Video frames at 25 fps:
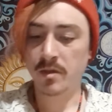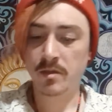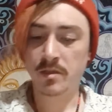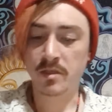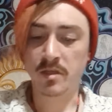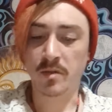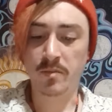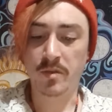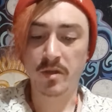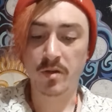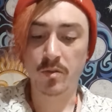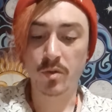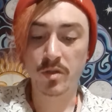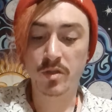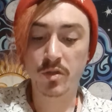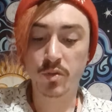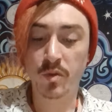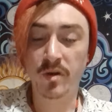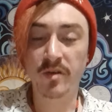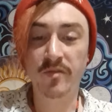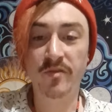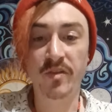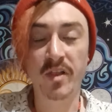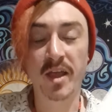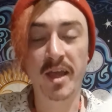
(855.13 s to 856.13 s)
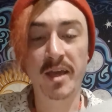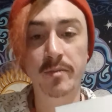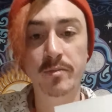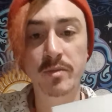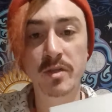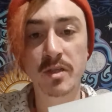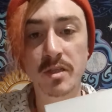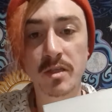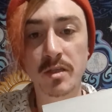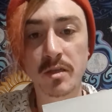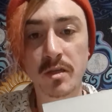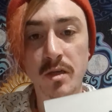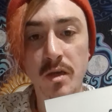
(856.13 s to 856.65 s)
Something with twin
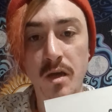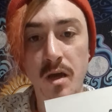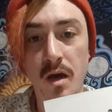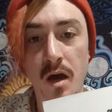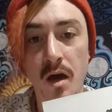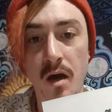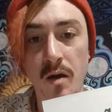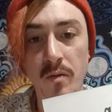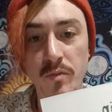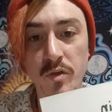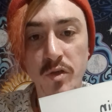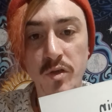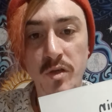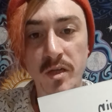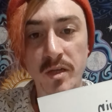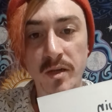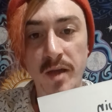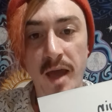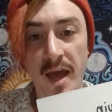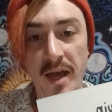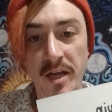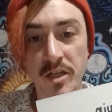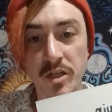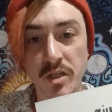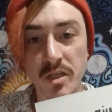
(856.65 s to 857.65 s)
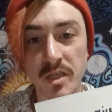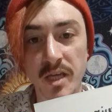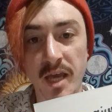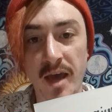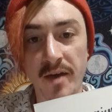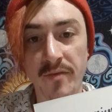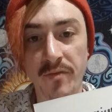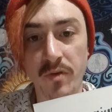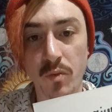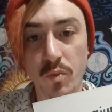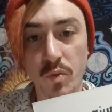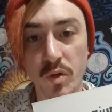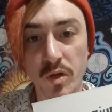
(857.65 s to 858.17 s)
flames. Um, you could actually
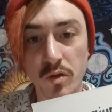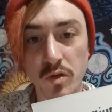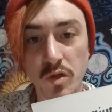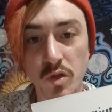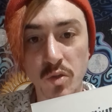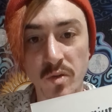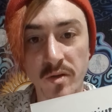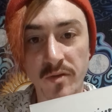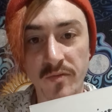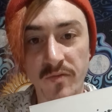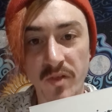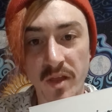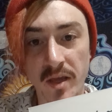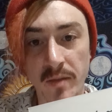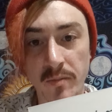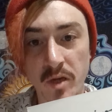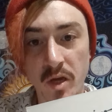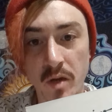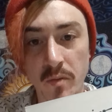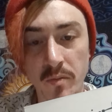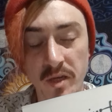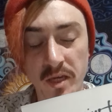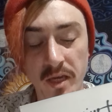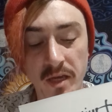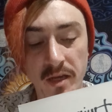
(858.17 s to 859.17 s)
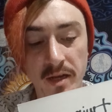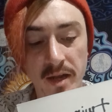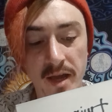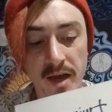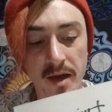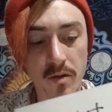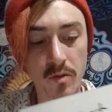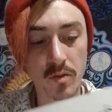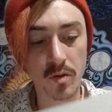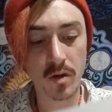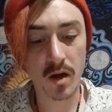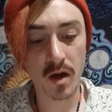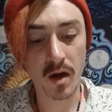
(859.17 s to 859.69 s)
have a real twin flame coming in
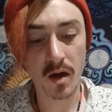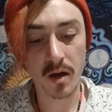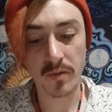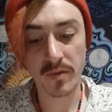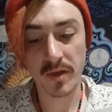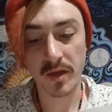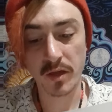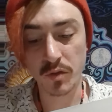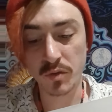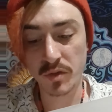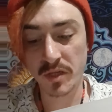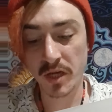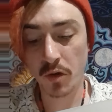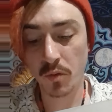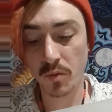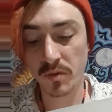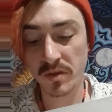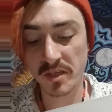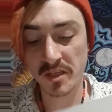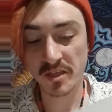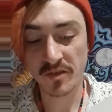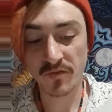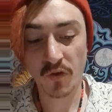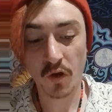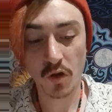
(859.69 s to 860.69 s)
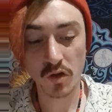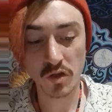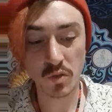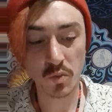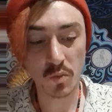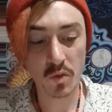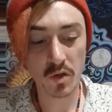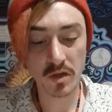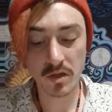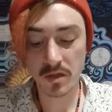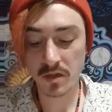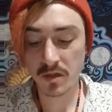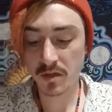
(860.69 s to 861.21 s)
now uh, that you dealt with this false
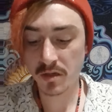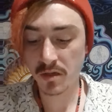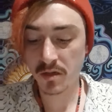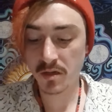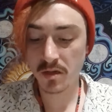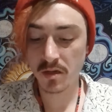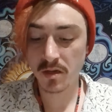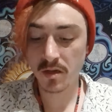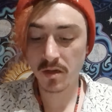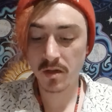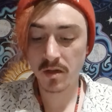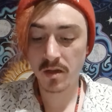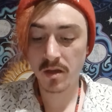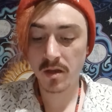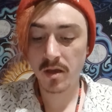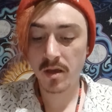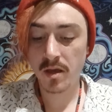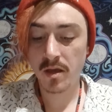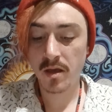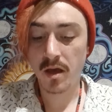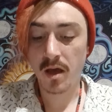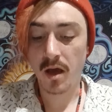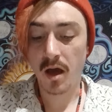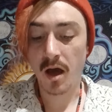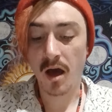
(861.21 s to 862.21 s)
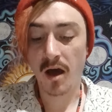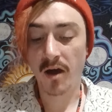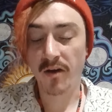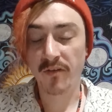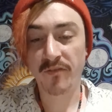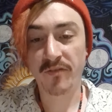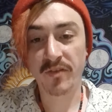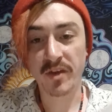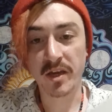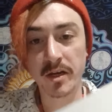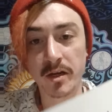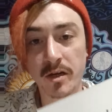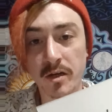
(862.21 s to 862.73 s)
one. Uh,
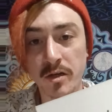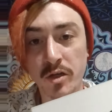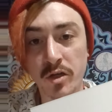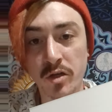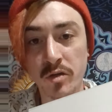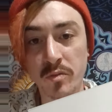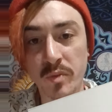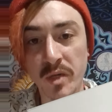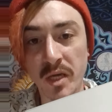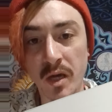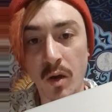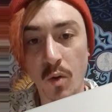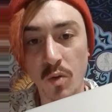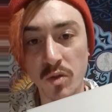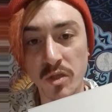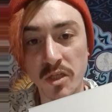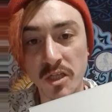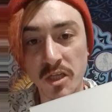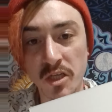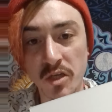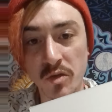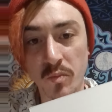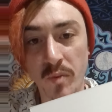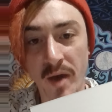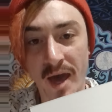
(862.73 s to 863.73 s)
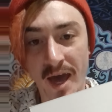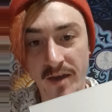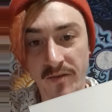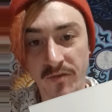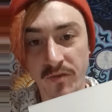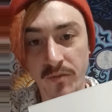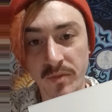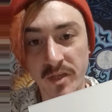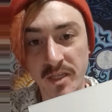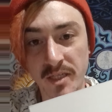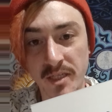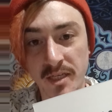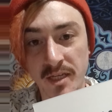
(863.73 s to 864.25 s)
fear could be holding you back
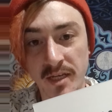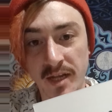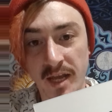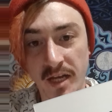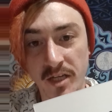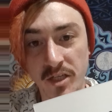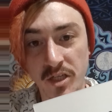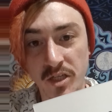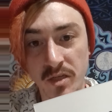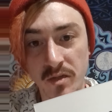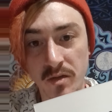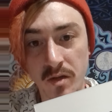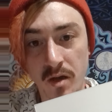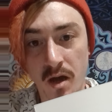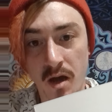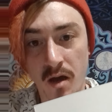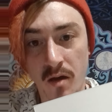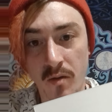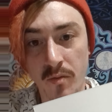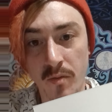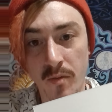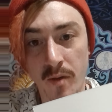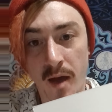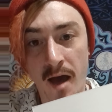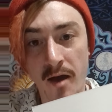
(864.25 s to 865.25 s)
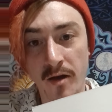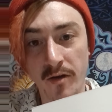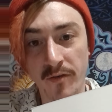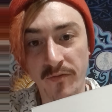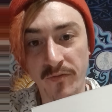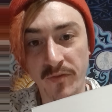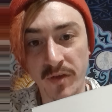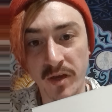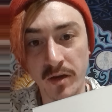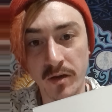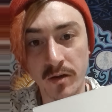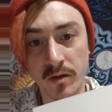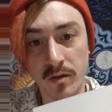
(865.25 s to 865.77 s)
from this connection uh, out of
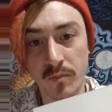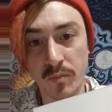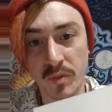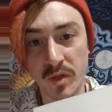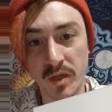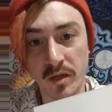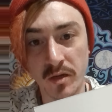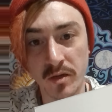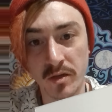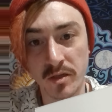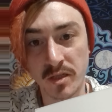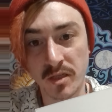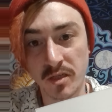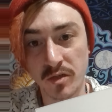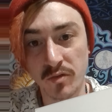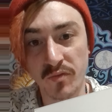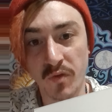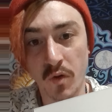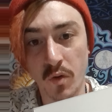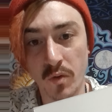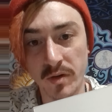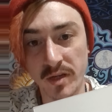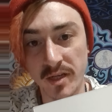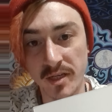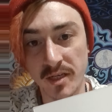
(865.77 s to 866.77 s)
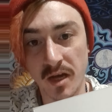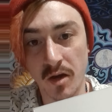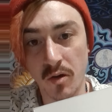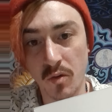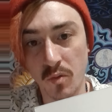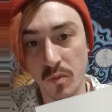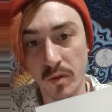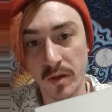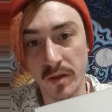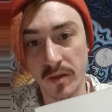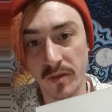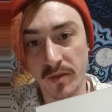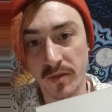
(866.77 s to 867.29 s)
fear because you've already
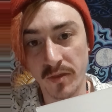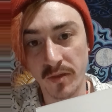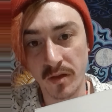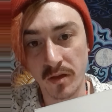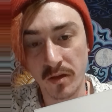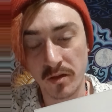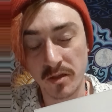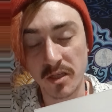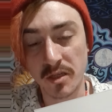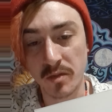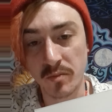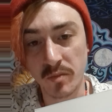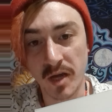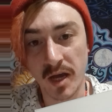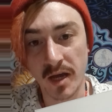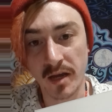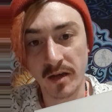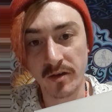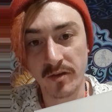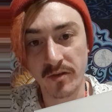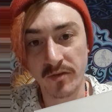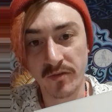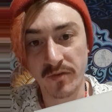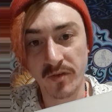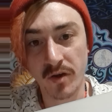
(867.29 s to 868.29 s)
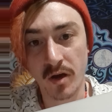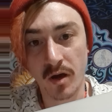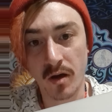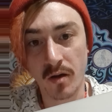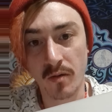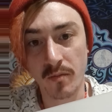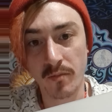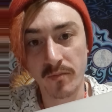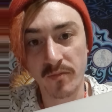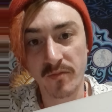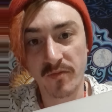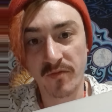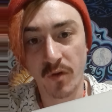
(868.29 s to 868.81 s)
dealt with uh, some kind of
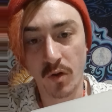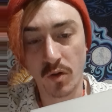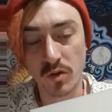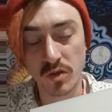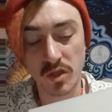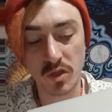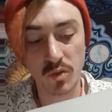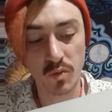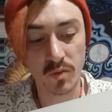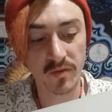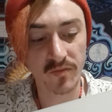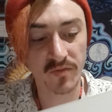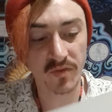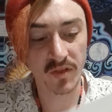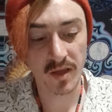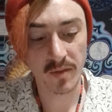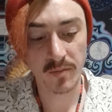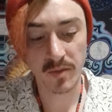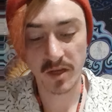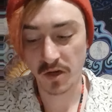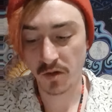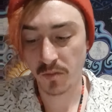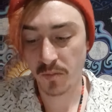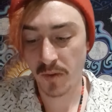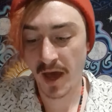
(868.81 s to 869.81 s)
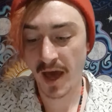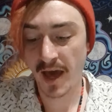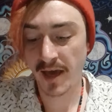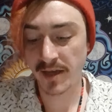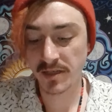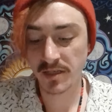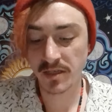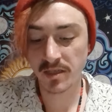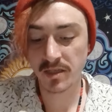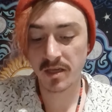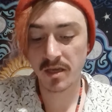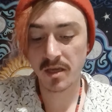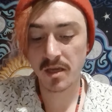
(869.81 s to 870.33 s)
um, false twin flame in your
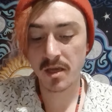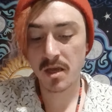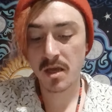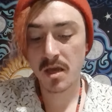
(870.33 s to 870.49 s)
past.